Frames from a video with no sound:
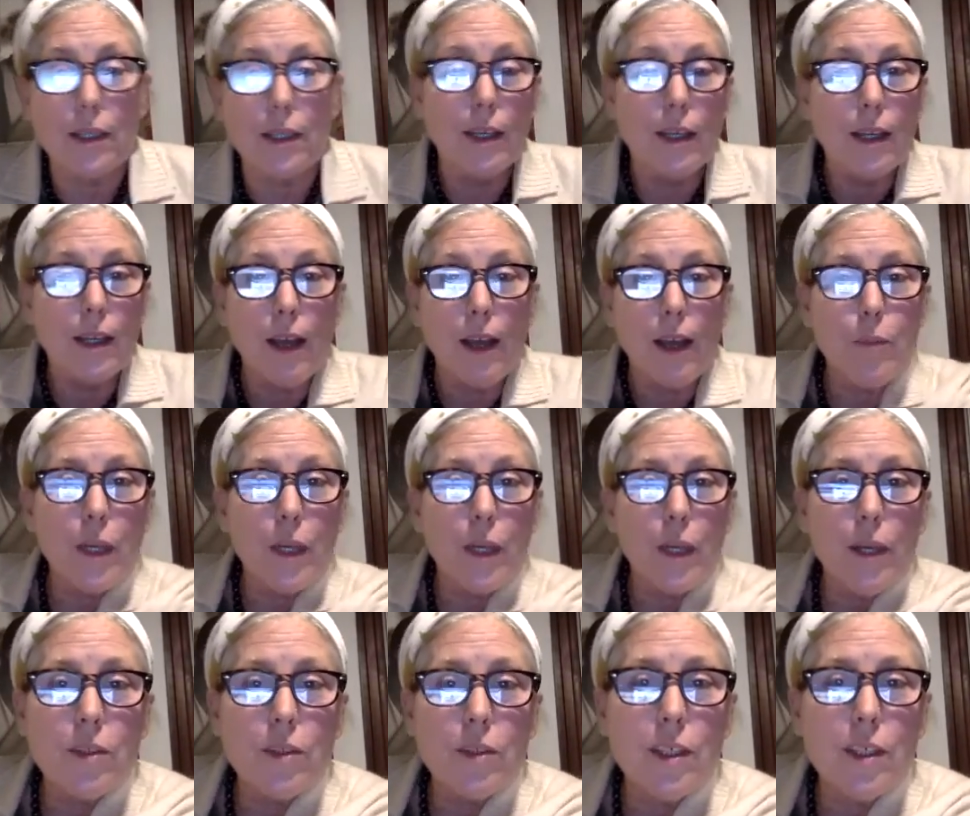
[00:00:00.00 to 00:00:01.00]
I mean, it's
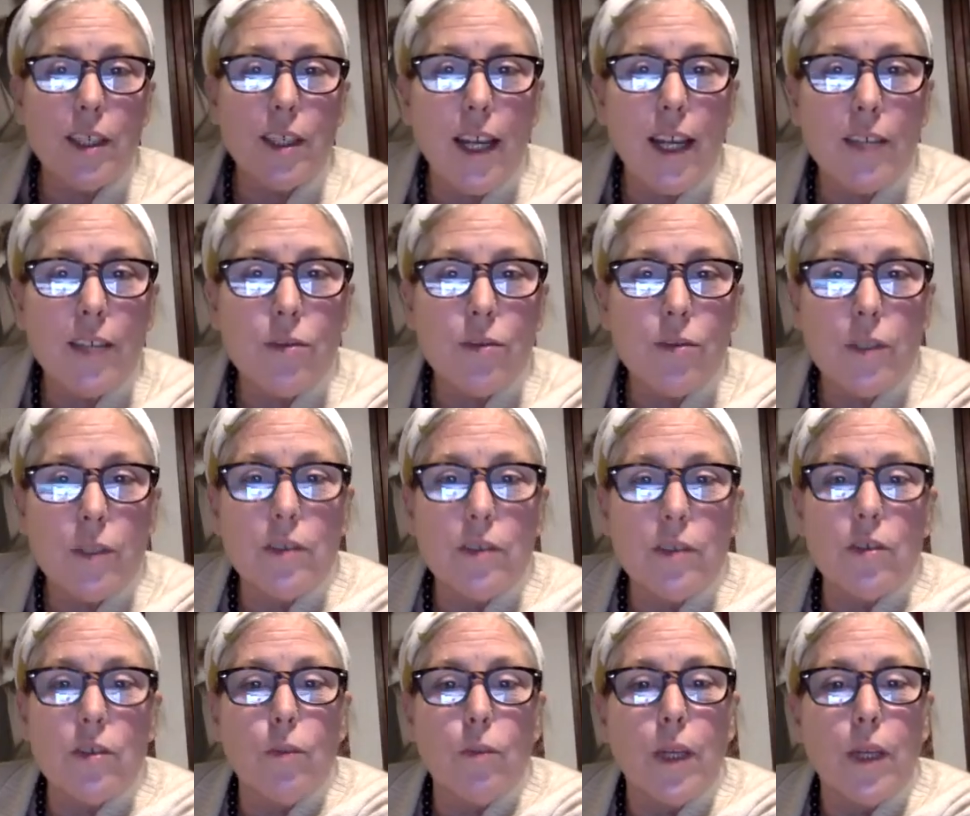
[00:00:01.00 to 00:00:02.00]
like the new thing, but
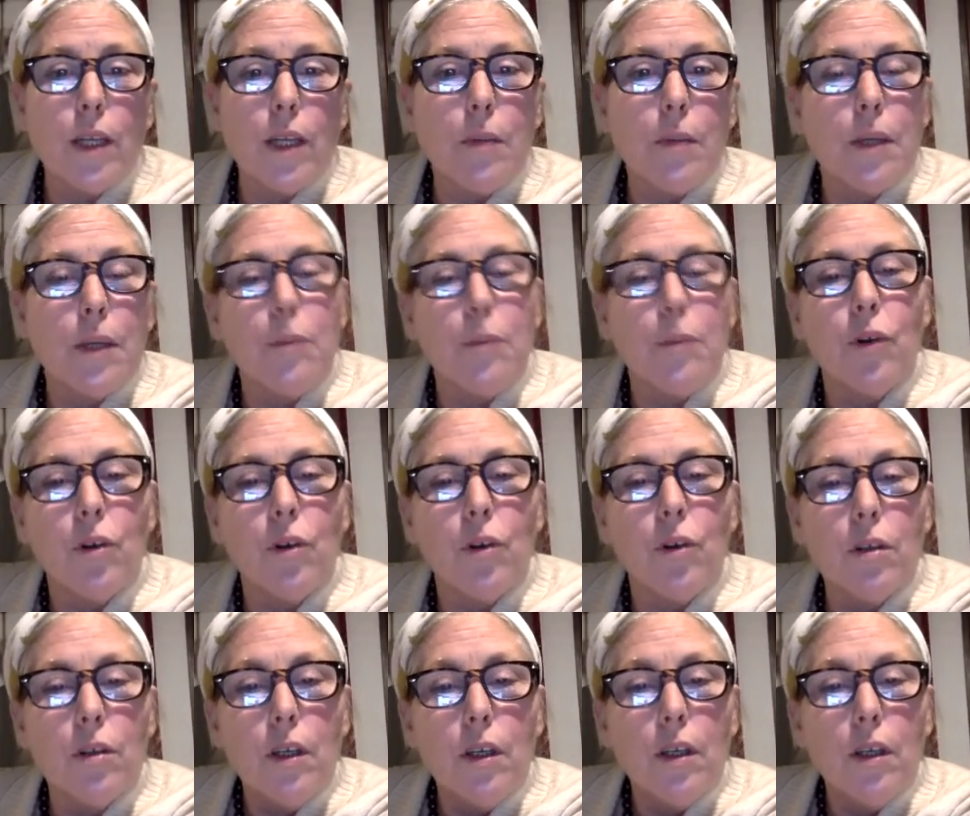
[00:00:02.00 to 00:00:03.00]
I've been able to
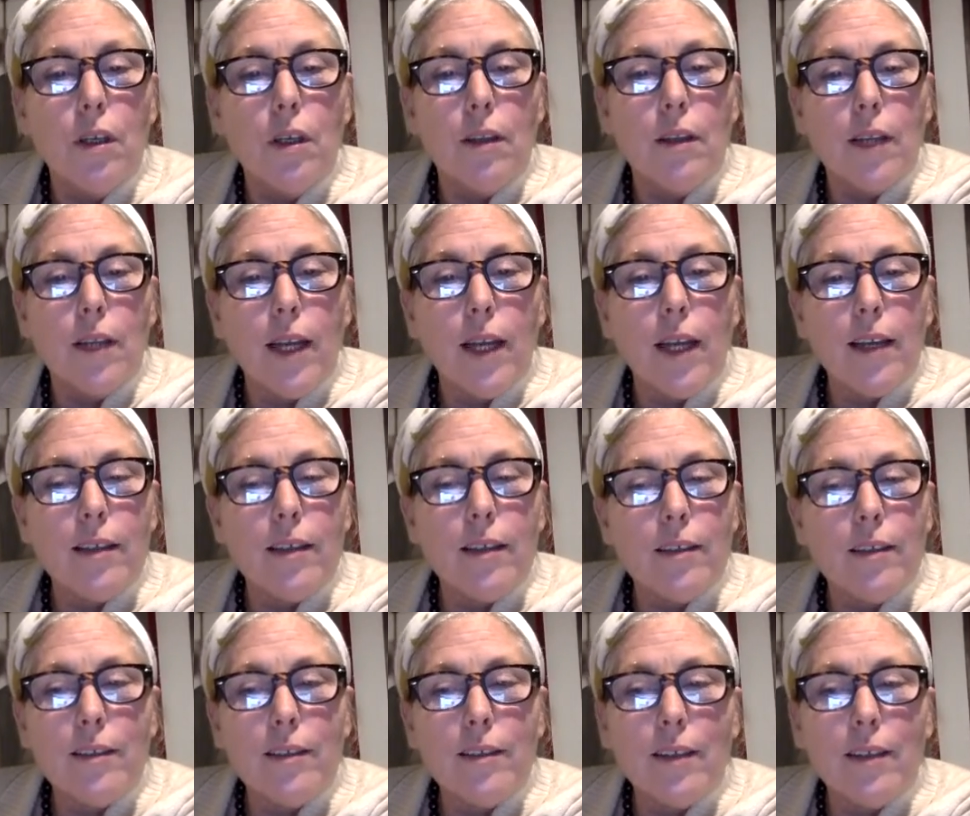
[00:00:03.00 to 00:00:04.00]
connect with so many
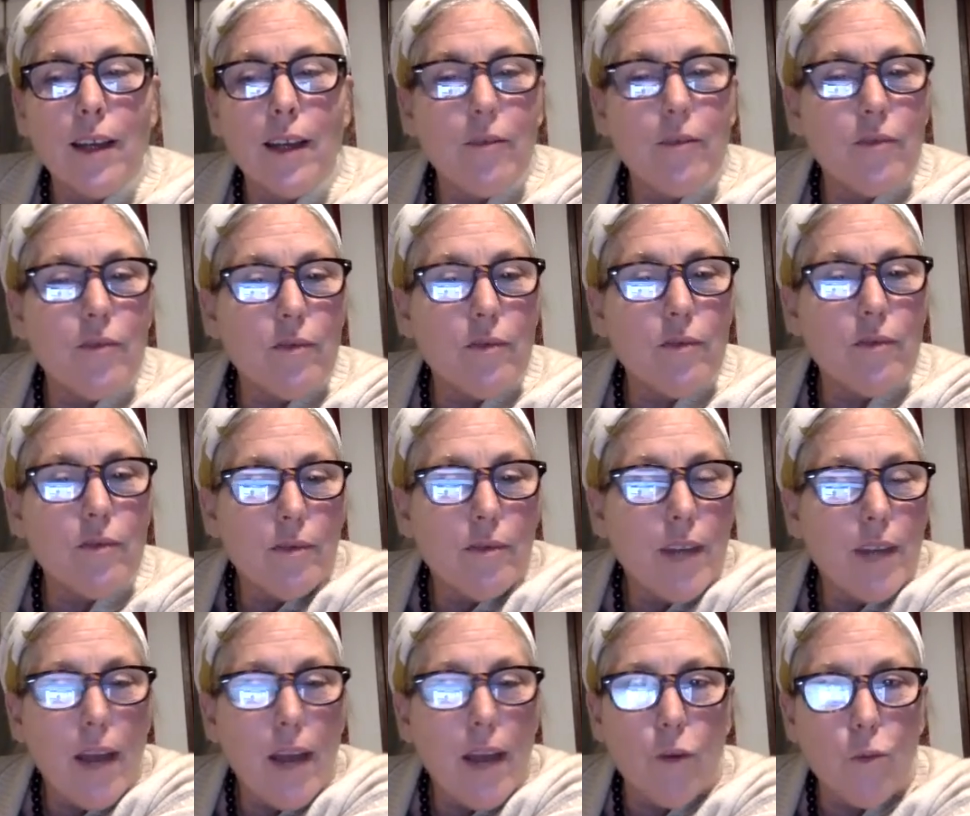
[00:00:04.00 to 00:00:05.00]
people
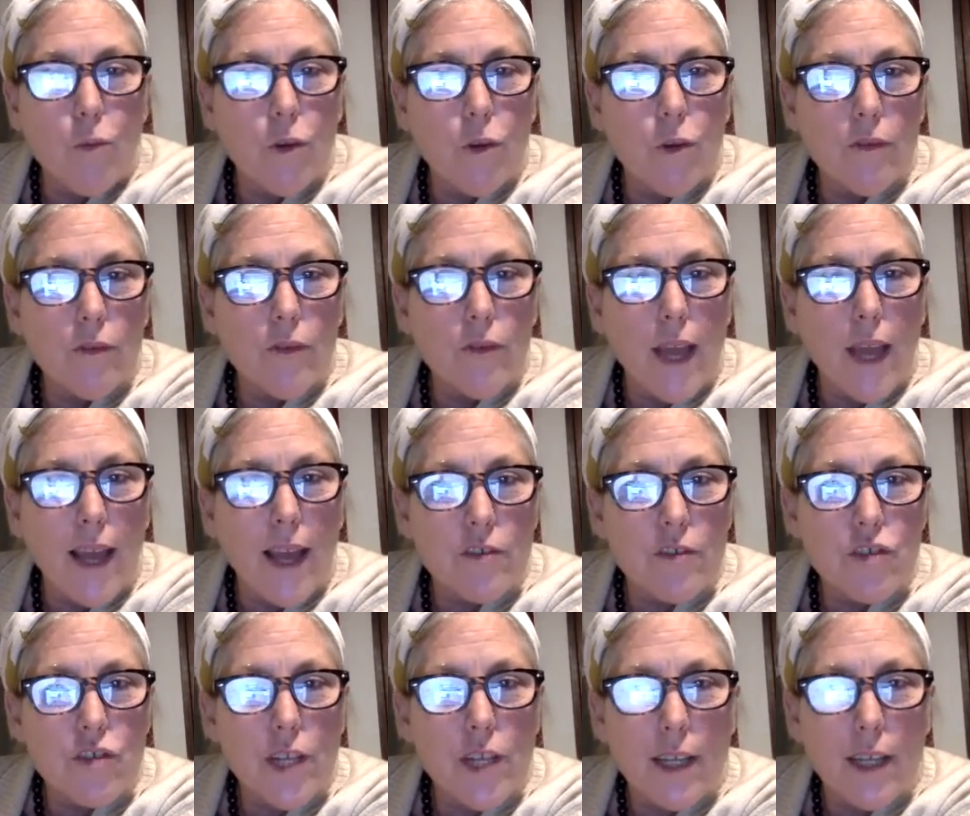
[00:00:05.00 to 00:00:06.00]
that I've
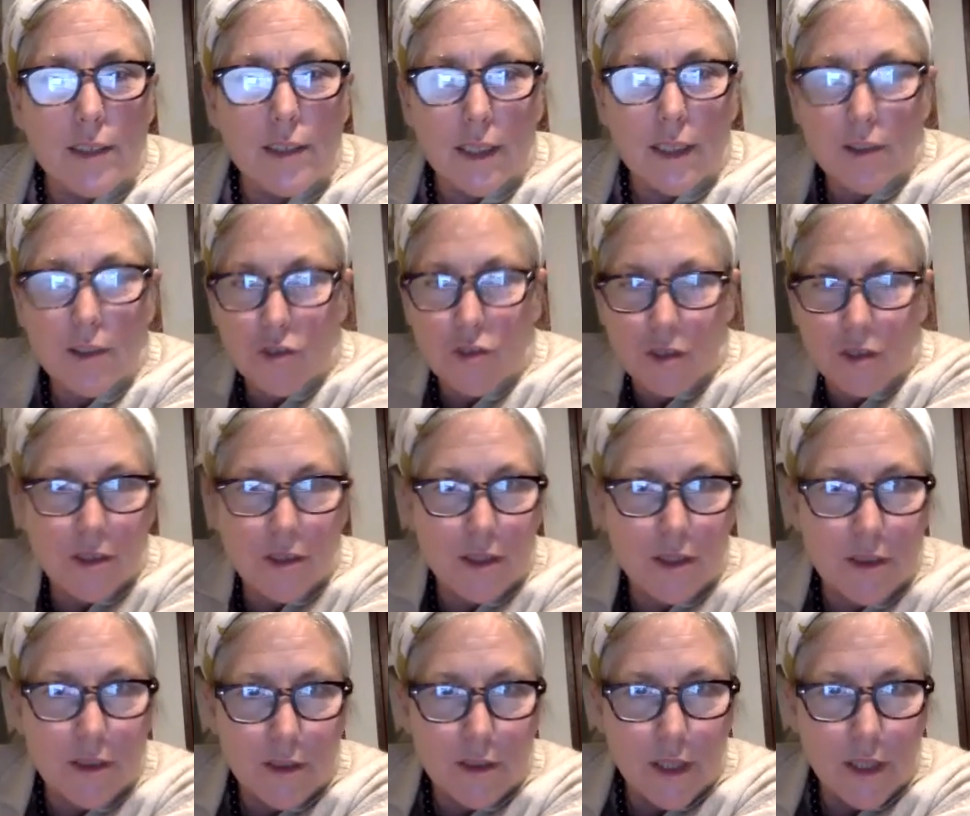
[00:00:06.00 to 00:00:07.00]
never would have had the
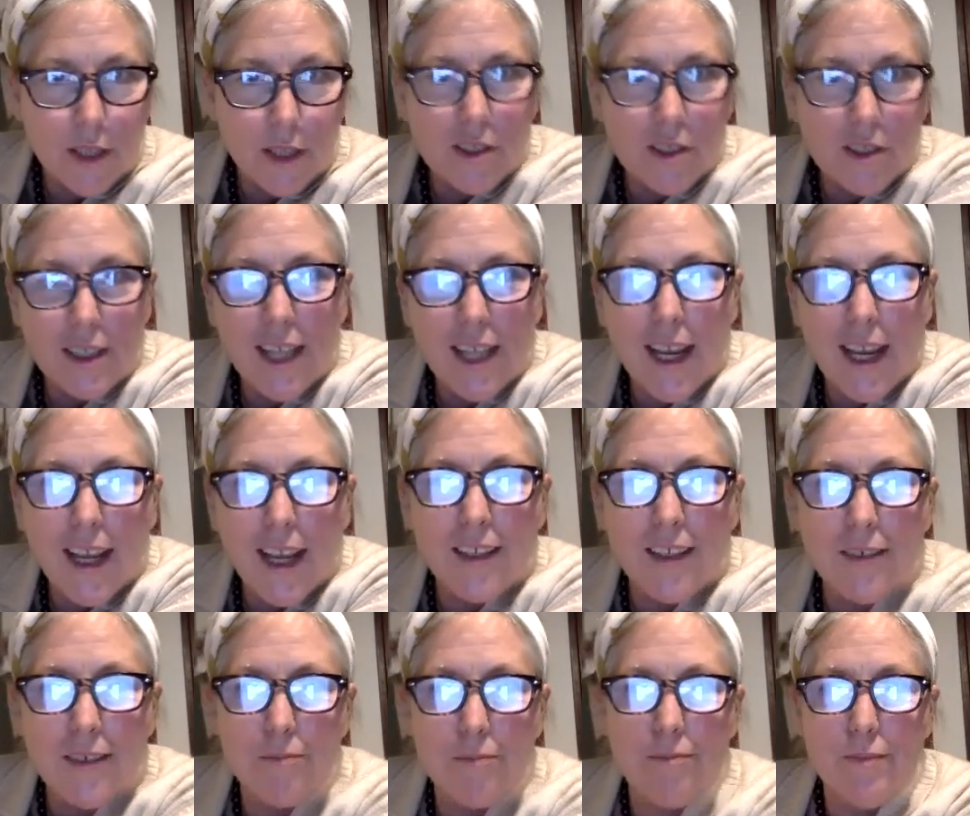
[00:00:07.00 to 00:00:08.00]
chance, like just
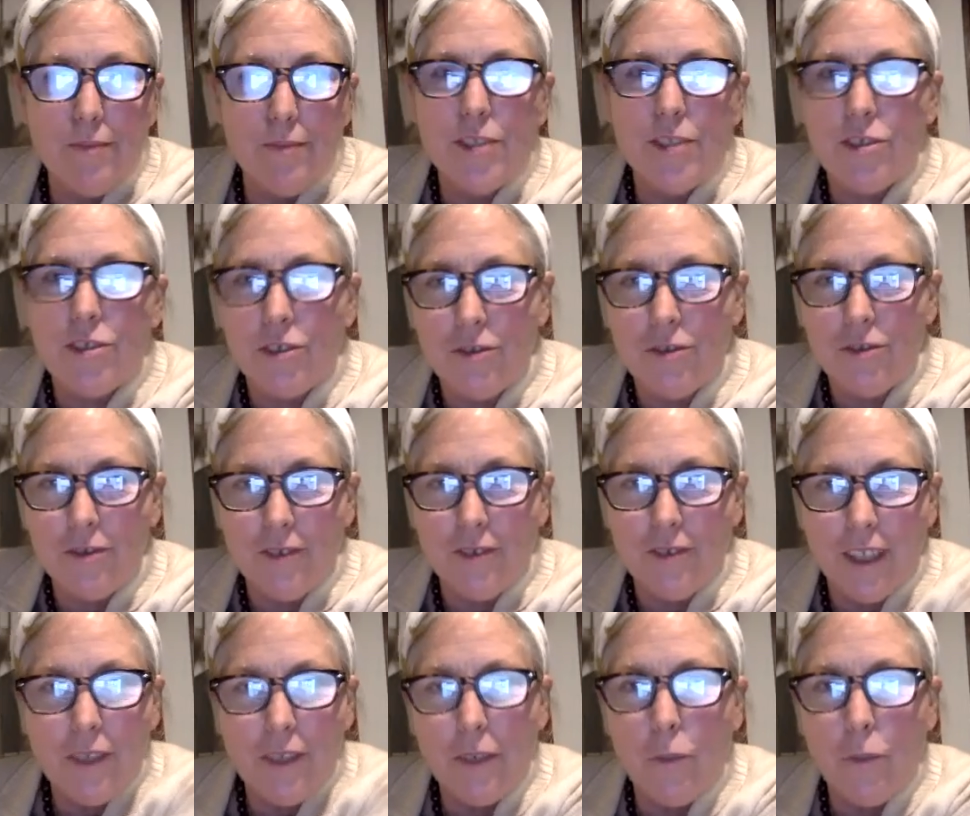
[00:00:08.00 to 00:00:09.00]
here today, to
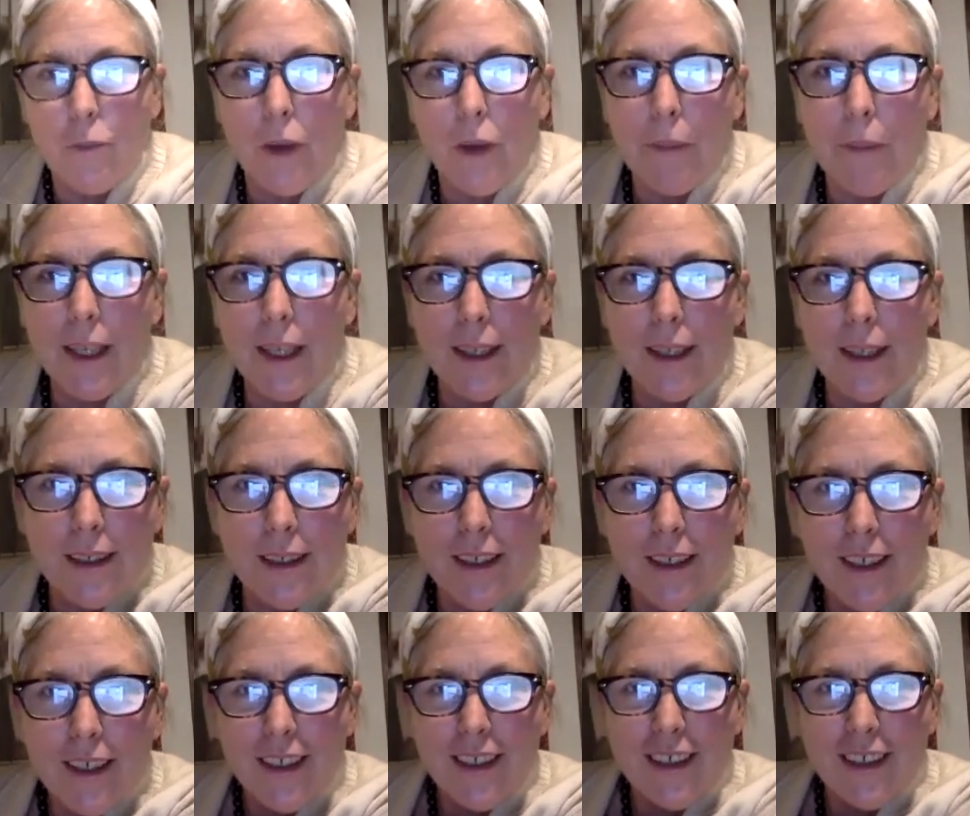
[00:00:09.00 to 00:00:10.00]
meet you, lovely
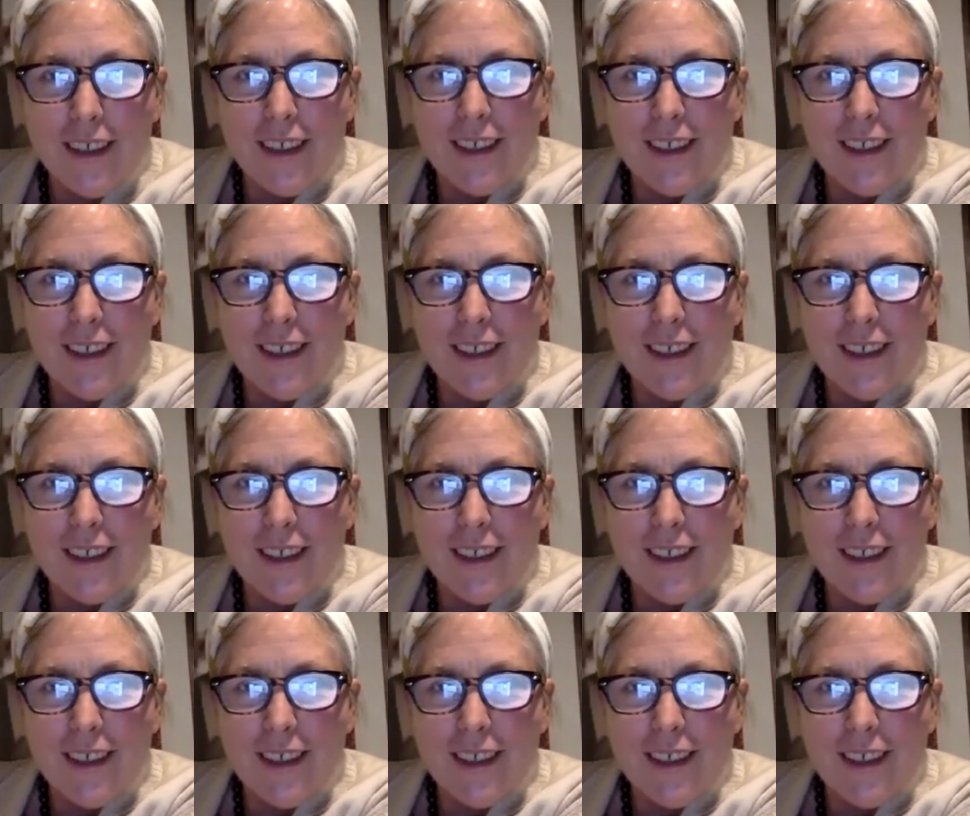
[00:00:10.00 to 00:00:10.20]
women, and